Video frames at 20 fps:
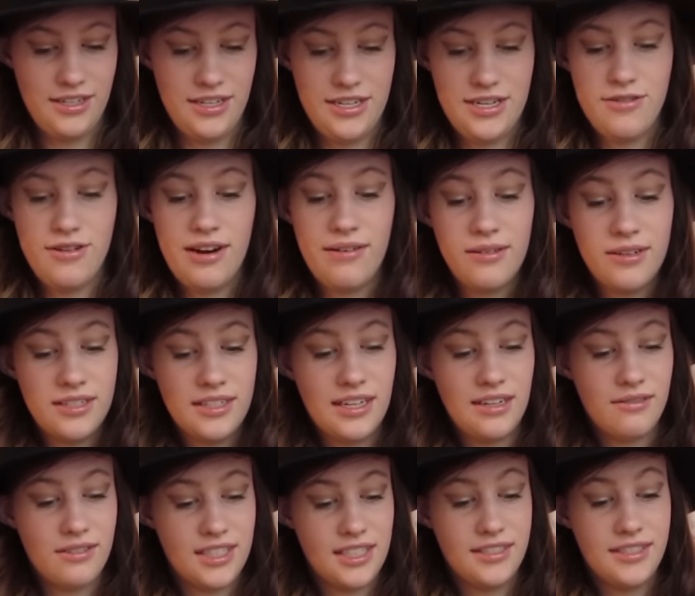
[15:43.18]
You never said
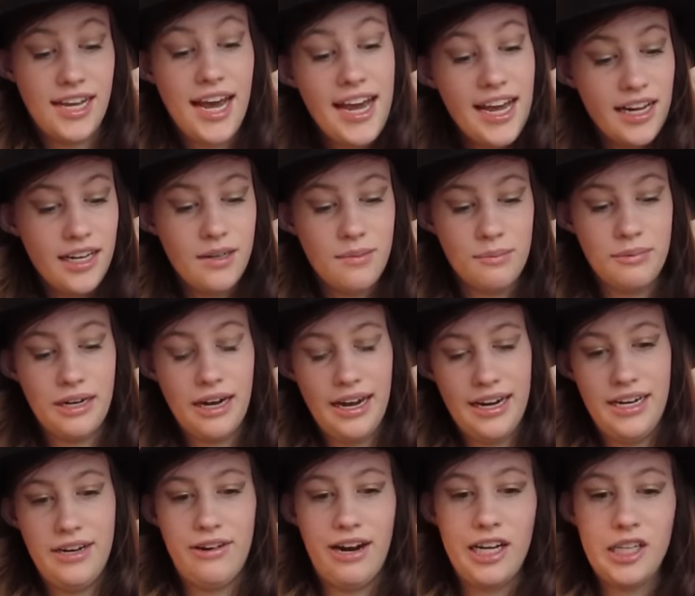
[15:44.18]
it was a date,
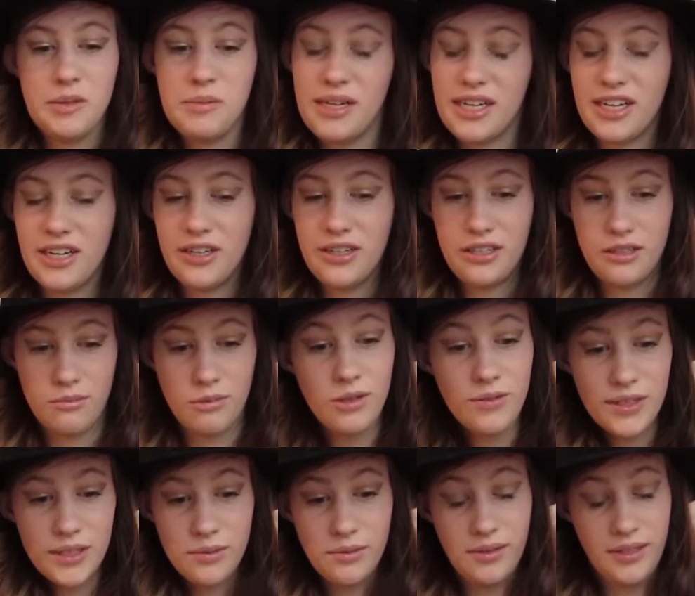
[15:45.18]
but you asked me to go to the
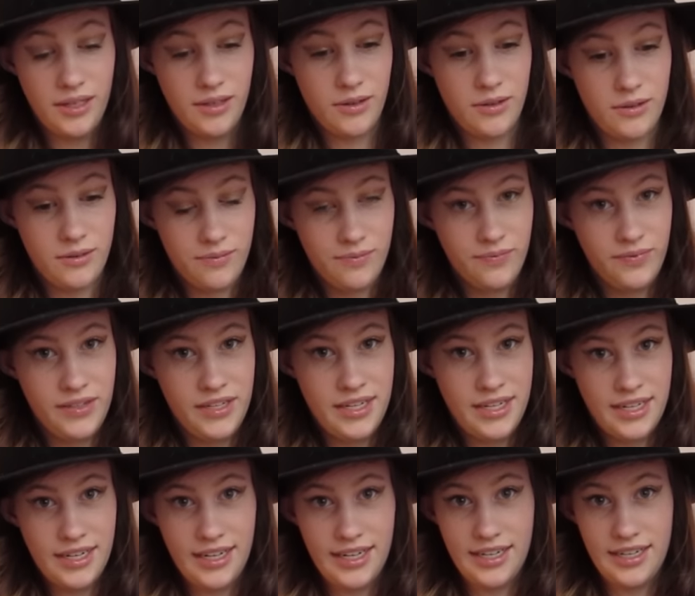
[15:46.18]
movies with you.
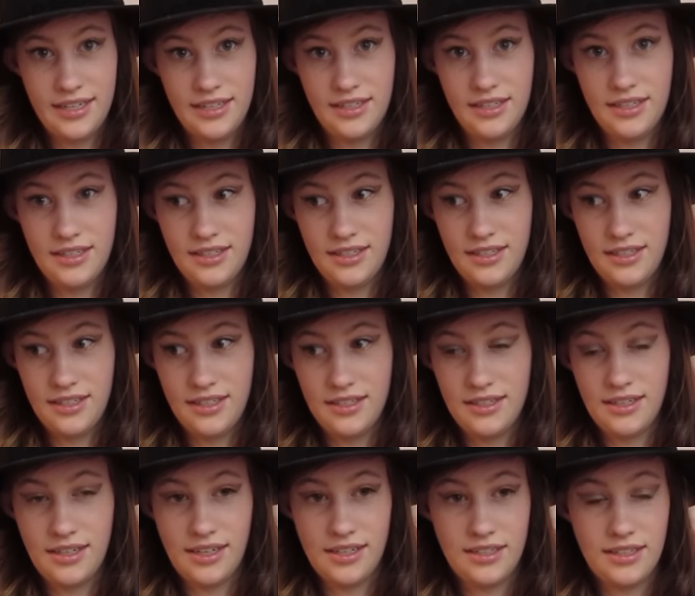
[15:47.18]
And
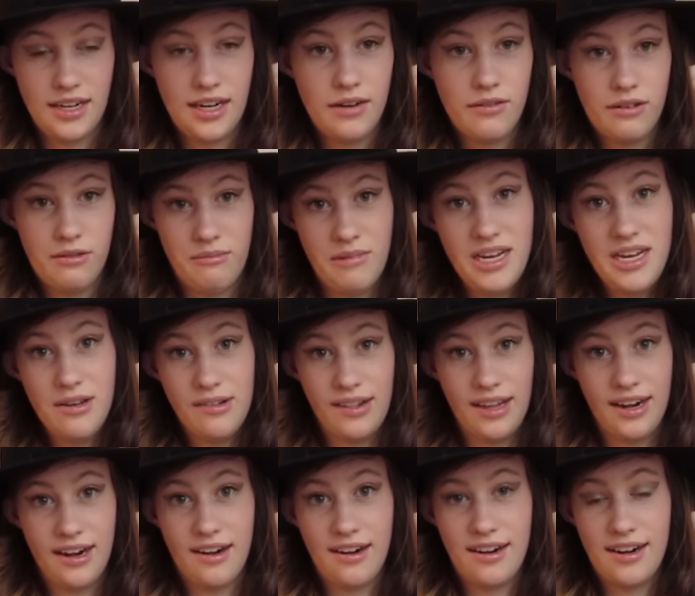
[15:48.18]
I said I would meet you
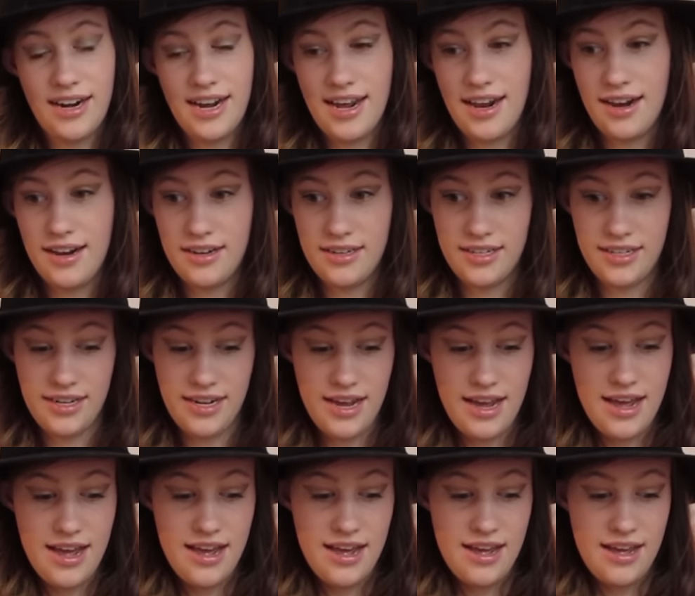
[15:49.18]
there, and
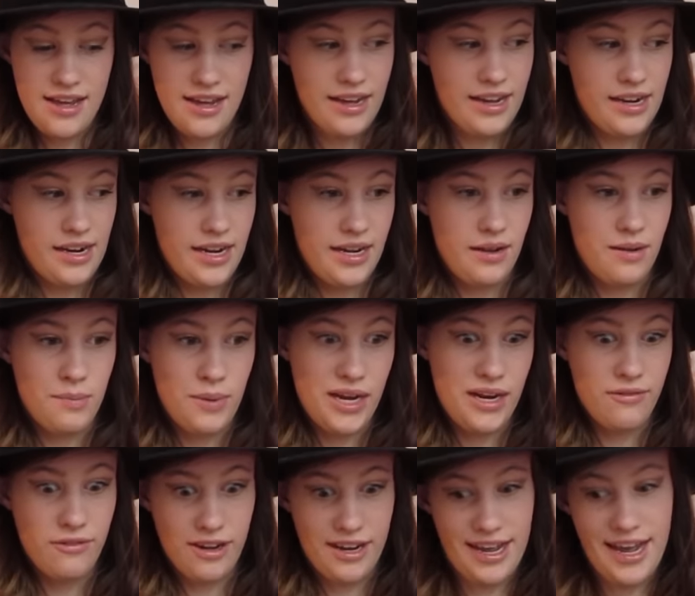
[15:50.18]
I
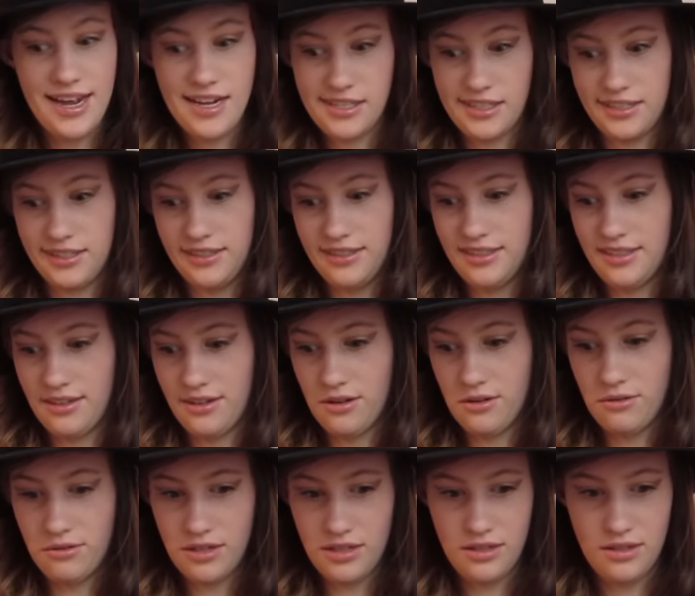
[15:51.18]
paid for gas to
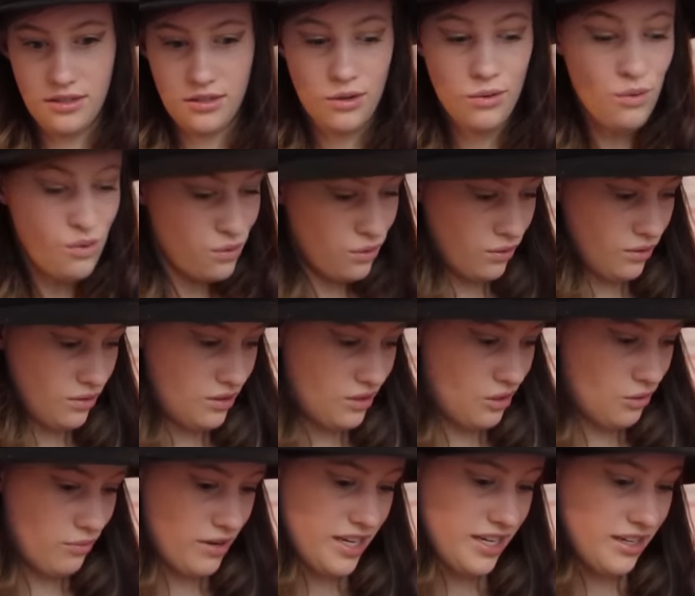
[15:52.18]
go to the school
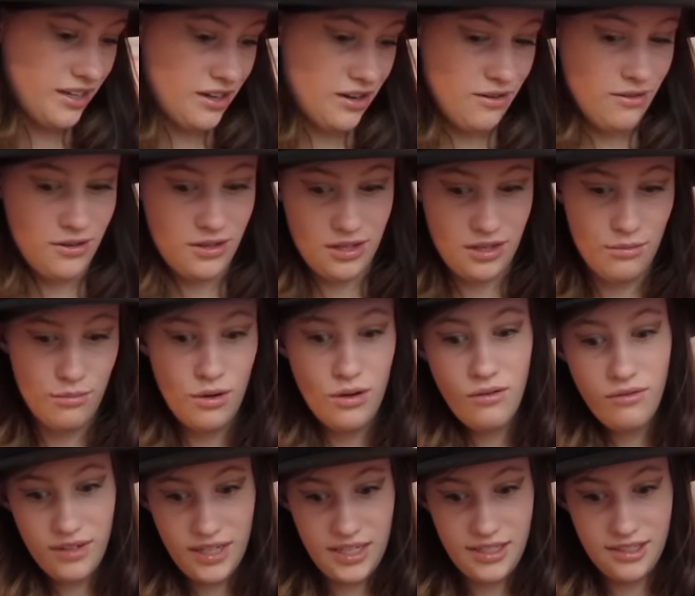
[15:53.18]
so we could go to the
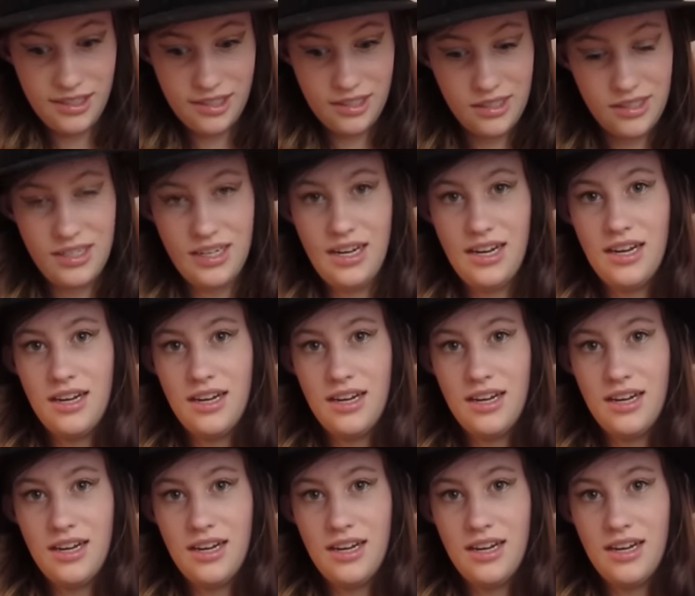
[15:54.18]
movies.